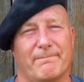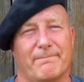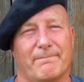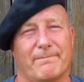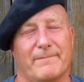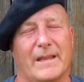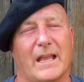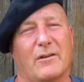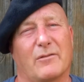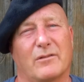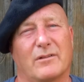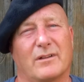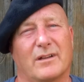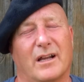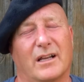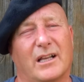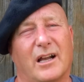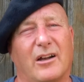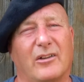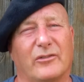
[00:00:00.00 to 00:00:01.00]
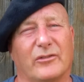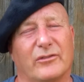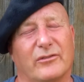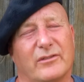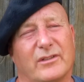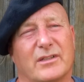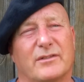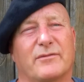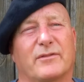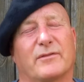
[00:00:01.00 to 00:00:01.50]
Now, a garden
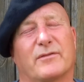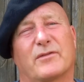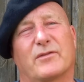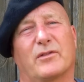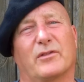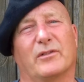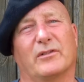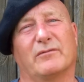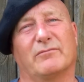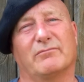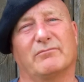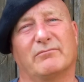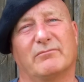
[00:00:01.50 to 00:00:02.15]
is full of soil,